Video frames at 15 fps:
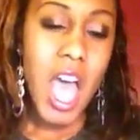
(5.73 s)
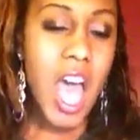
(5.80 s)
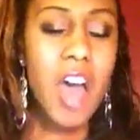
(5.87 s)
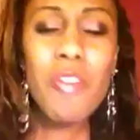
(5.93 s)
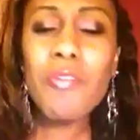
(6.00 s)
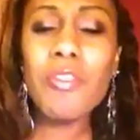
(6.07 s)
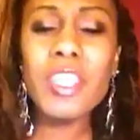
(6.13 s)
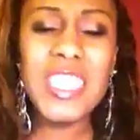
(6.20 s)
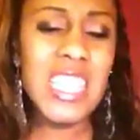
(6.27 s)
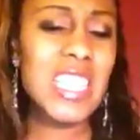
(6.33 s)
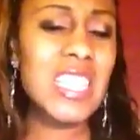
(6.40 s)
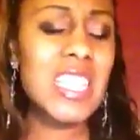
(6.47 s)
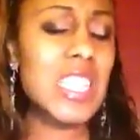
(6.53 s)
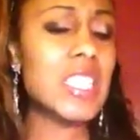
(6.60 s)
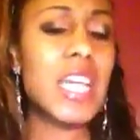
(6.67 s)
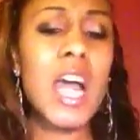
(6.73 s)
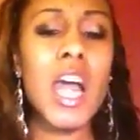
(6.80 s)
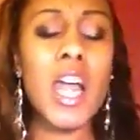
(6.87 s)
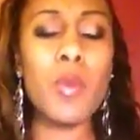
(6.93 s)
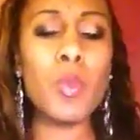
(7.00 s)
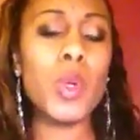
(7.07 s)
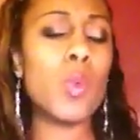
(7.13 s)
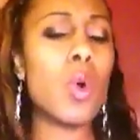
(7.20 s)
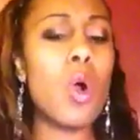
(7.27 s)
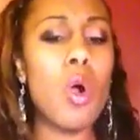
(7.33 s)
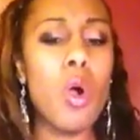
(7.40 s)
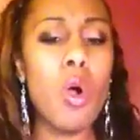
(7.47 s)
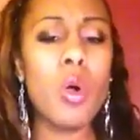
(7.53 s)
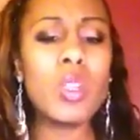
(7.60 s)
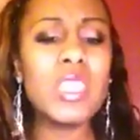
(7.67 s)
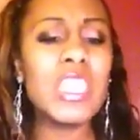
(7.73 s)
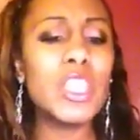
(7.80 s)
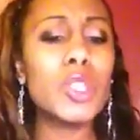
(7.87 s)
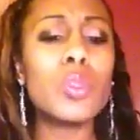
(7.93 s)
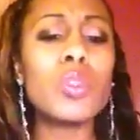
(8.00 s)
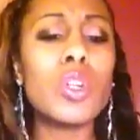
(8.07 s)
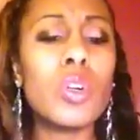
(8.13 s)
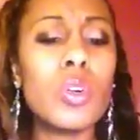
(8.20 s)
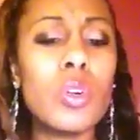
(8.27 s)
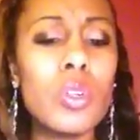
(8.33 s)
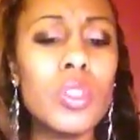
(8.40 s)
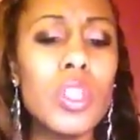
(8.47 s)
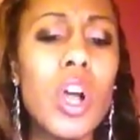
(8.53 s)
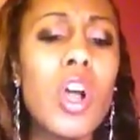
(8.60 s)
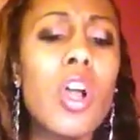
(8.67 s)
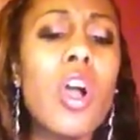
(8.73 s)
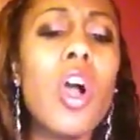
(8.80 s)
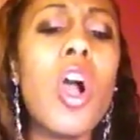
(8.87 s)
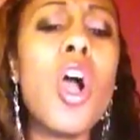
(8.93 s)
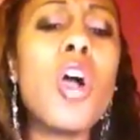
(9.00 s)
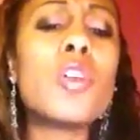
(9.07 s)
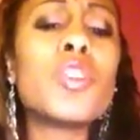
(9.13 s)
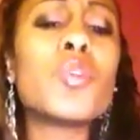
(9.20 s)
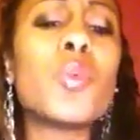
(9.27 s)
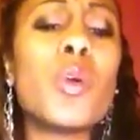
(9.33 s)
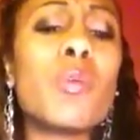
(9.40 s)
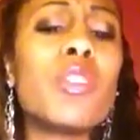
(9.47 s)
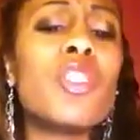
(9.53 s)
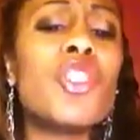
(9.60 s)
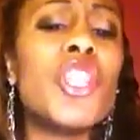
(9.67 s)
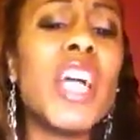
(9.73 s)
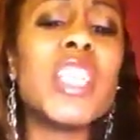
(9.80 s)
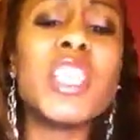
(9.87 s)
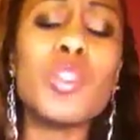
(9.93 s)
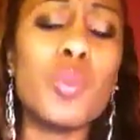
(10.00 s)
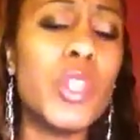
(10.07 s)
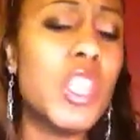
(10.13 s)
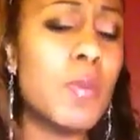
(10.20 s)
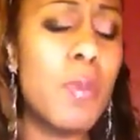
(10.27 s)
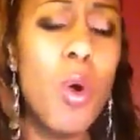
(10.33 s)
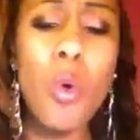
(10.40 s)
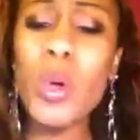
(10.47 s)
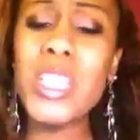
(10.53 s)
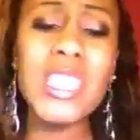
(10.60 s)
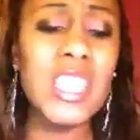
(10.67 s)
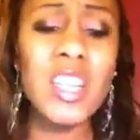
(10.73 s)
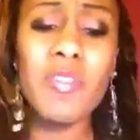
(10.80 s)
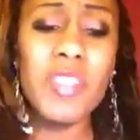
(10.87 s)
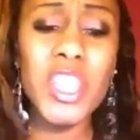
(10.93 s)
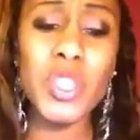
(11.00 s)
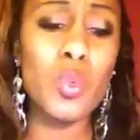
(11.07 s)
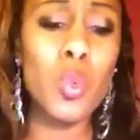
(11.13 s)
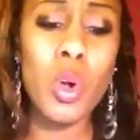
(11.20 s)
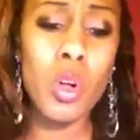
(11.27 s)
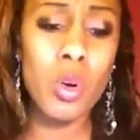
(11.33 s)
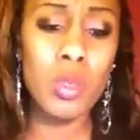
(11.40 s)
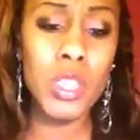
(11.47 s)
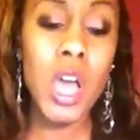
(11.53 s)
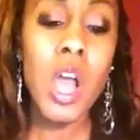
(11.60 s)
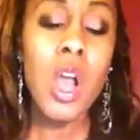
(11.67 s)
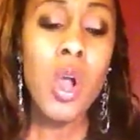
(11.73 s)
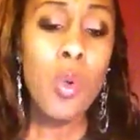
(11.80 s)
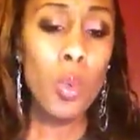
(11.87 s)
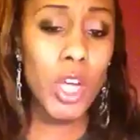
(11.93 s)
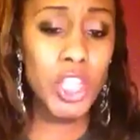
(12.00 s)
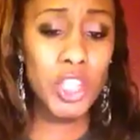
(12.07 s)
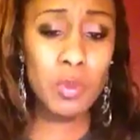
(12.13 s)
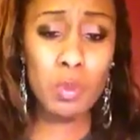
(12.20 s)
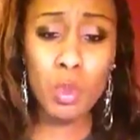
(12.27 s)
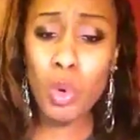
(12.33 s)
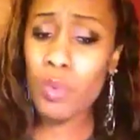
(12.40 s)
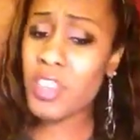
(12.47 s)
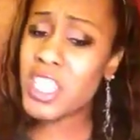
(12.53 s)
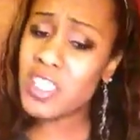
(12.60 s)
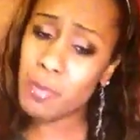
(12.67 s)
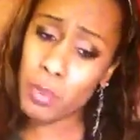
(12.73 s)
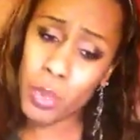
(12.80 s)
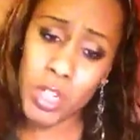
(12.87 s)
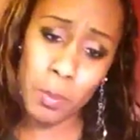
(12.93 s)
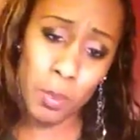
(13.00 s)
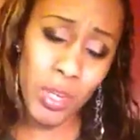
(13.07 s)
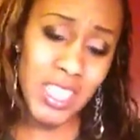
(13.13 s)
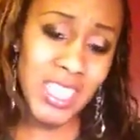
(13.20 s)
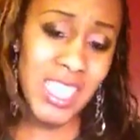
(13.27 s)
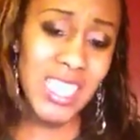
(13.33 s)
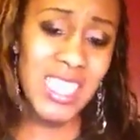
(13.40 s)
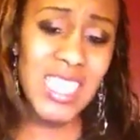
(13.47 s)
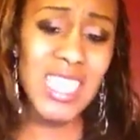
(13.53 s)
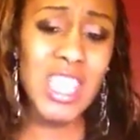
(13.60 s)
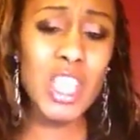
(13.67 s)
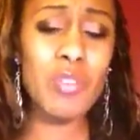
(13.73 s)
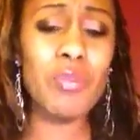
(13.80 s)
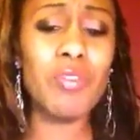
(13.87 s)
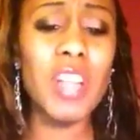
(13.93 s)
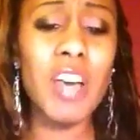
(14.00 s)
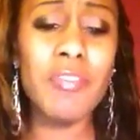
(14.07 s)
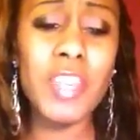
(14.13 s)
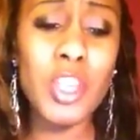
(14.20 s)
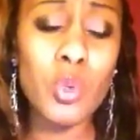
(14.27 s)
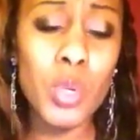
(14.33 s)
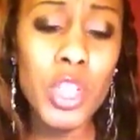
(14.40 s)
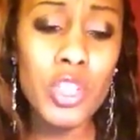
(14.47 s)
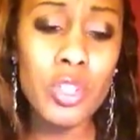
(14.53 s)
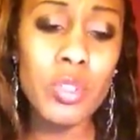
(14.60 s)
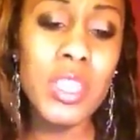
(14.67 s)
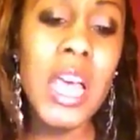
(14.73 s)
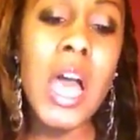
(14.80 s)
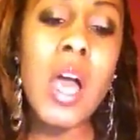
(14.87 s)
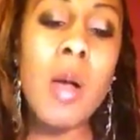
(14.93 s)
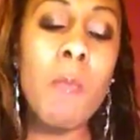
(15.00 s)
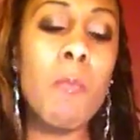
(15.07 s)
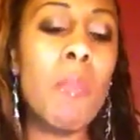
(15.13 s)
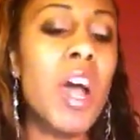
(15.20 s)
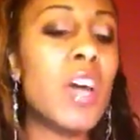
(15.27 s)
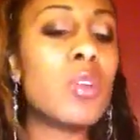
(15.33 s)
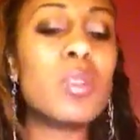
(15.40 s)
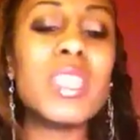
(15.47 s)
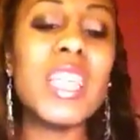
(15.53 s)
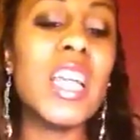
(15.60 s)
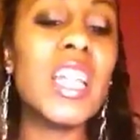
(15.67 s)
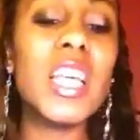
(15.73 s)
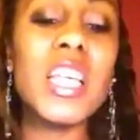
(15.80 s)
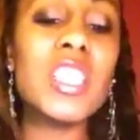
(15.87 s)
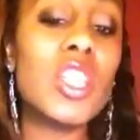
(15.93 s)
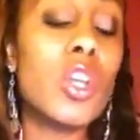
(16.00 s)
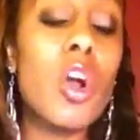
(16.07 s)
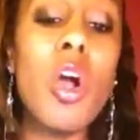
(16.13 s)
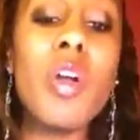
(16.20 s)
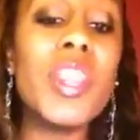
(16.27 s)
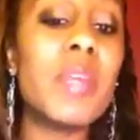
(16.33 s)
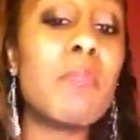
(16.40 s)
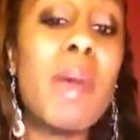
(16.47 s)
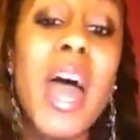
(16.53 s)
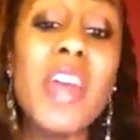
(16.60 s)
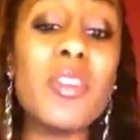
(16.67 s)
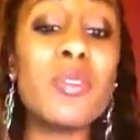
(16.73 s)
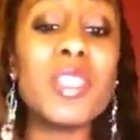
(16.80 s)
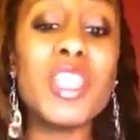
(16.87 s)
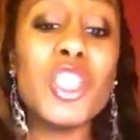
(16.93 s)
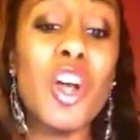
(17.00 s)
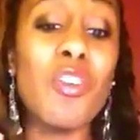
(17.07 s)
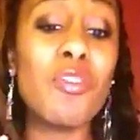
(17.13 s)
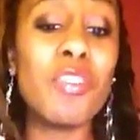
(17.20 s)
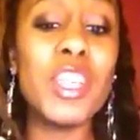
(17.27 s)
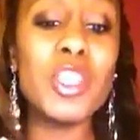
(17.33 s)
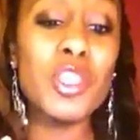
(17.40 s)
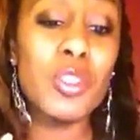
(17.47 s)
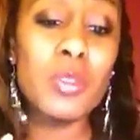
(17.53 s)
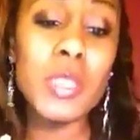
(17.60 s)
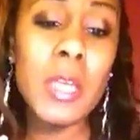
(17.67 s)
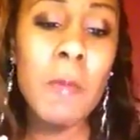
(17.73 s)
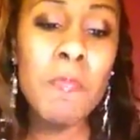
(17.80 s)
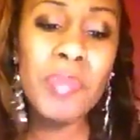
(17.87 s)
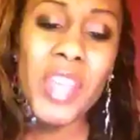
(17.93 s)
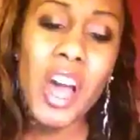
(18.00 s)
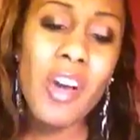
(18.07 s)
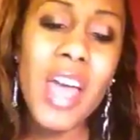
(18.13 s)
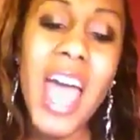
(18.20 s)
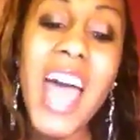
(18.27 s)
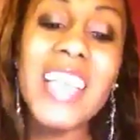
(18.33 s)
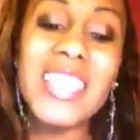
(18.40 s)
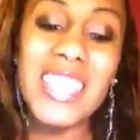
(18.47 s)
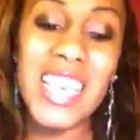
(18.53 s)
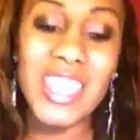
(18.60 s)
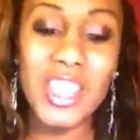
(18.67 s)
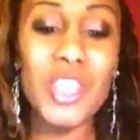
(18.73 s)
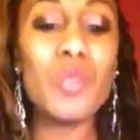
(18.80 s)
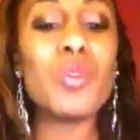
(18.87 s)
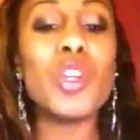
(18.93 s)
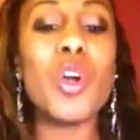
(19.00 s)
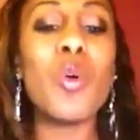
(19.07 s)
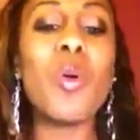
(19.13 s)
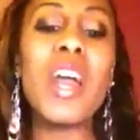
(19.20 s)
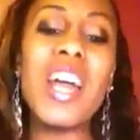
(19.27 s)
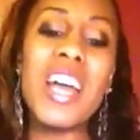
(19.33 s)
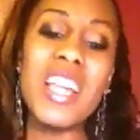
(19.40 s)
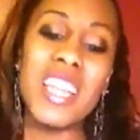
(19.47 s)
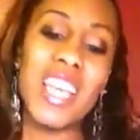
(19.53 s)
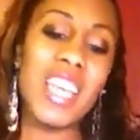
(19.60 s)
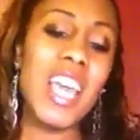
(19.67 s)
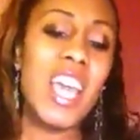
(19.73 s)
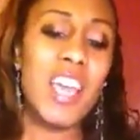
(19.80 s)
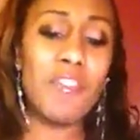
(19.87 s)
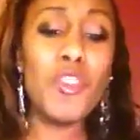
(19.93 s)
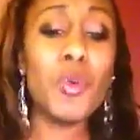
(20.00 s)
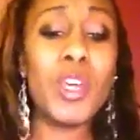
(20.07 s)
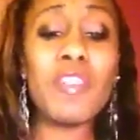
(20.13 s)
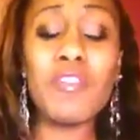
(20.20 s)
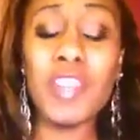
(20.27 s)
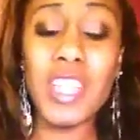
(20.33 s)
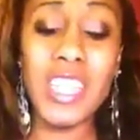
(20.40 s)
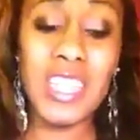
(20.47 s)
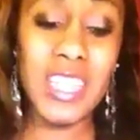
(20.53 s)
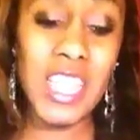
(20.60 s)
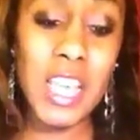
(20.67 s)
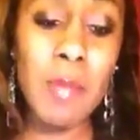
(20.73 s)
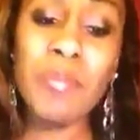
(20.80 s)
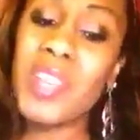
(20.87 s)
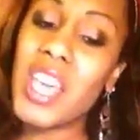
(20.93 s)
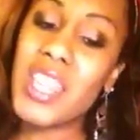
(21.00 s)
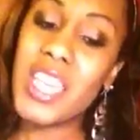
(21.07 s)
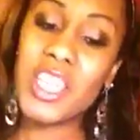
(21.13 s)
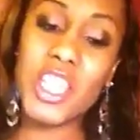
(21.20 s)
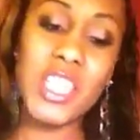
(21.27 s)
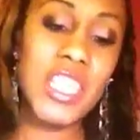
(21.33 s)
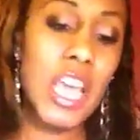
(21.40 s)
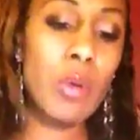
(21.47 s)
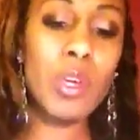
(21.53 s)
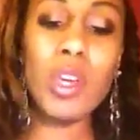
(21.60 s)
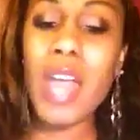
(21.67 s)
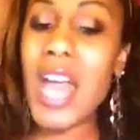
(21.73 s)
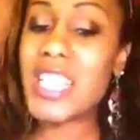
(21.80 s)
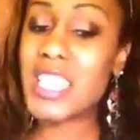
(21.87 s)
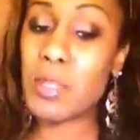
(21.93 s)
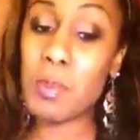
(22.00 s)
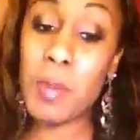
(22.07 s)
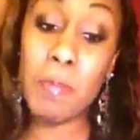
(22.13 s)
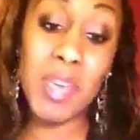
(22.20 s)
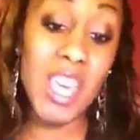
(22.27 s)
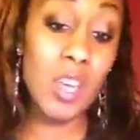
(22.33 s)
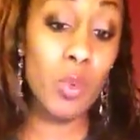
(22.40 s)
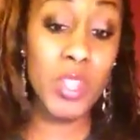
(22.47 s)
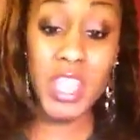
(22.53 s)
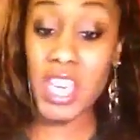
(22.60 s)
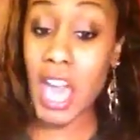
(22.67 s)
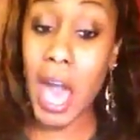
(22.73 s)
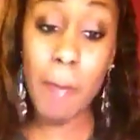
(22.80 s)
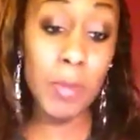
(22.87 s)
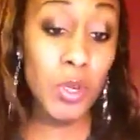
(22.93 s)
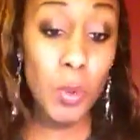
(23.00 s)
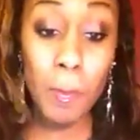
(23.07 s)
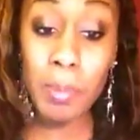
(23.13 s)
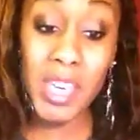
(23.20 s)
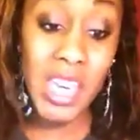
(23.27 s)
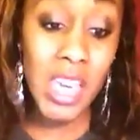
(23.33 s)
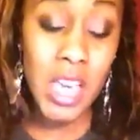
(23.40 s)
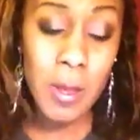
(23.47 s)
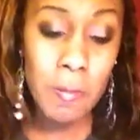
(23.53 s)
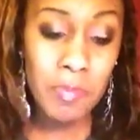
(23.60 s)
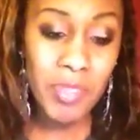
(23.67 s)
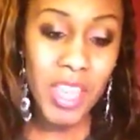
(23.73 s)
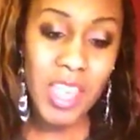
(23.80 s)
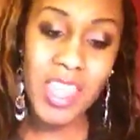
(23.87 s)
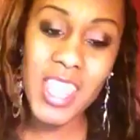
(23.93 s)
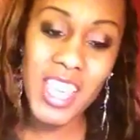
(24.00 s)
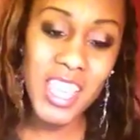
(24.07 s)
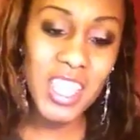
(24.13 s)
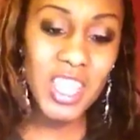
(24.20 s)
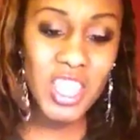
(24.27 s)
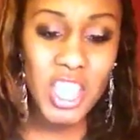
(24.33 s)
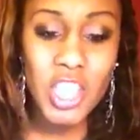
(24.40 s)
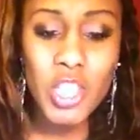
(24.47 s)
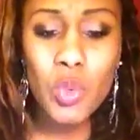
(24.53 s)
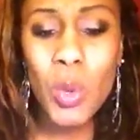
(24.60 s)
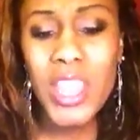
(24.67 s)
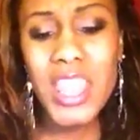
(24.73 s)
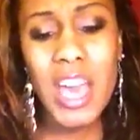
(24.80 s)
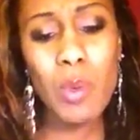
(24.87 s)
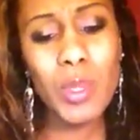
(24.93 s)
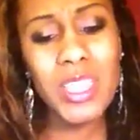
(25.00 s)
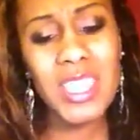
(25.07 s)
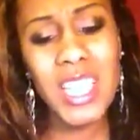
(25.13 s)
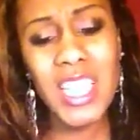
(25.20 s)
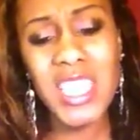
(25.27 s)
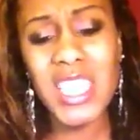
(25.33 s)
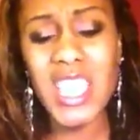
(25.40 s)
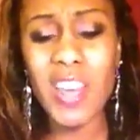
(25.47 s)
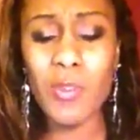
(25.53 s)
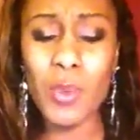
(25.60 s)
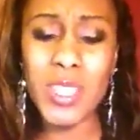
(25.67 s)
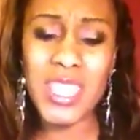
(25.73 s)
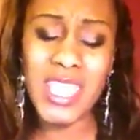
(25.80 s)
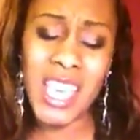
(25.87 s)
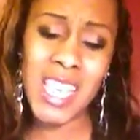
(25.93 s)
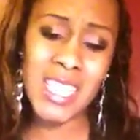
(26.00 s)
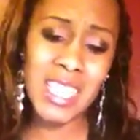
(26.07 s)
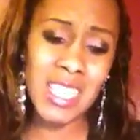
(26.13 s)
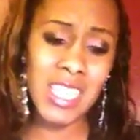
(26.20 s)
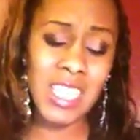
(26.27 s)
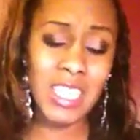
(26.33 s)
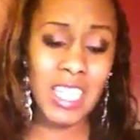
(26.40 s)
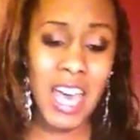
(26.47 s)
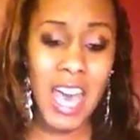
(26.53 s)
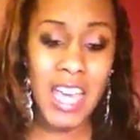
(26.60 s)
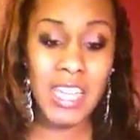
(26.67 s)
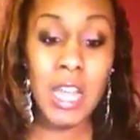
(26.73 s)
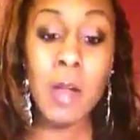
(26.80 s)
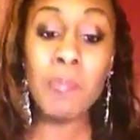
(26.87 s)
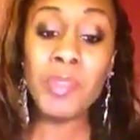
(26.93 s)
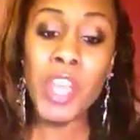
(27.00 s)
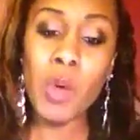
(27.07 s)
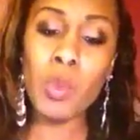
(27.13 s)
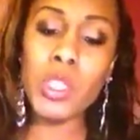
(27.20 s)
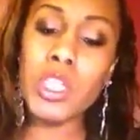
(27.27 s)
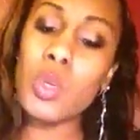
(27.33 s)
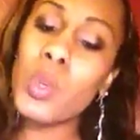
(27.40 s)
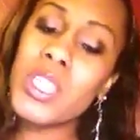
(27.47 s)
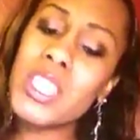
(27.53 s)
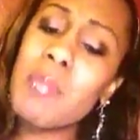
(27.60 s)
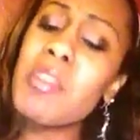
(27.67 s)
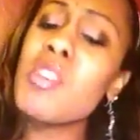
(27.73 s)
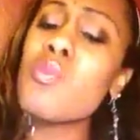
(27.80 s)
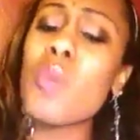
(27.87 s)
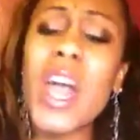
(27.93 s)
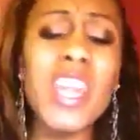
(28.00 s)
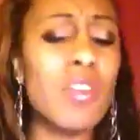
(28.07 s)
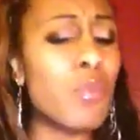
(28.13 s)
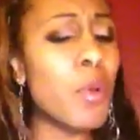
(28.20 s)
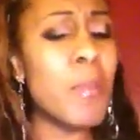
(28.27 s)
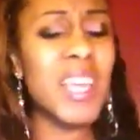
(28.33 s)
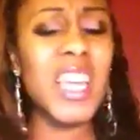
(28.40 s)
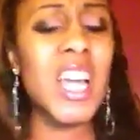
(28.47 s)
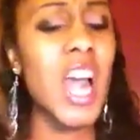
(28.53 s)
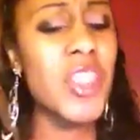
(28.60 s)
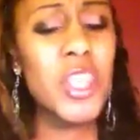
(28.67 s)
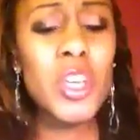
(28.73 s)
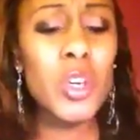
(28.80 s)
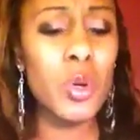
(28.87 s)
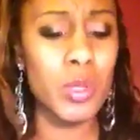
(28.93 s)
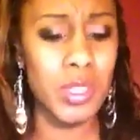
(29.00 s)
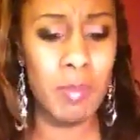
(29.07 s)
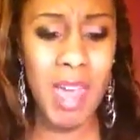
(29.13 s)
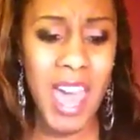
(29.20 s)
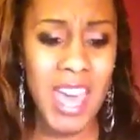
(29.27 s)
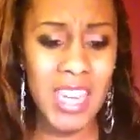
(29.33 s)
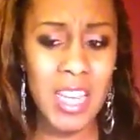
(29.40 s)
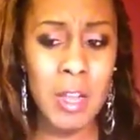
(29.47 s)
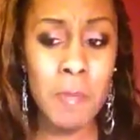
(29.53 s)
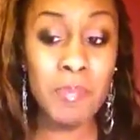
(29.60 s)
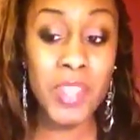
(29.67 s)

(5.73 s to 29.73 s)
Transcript: Ever since the time we were all little girls, our hearts were injected with the poison of this world, watching movies of pretty princesses and their fluffy creatures, models telling us that all that matters is our features, our assets, you know, like if you can fill a C, that your derriere has to be big with a capital B. They insinuate that we're sexy if we're scantily clad, and we're doing something right if we're making other girls mad.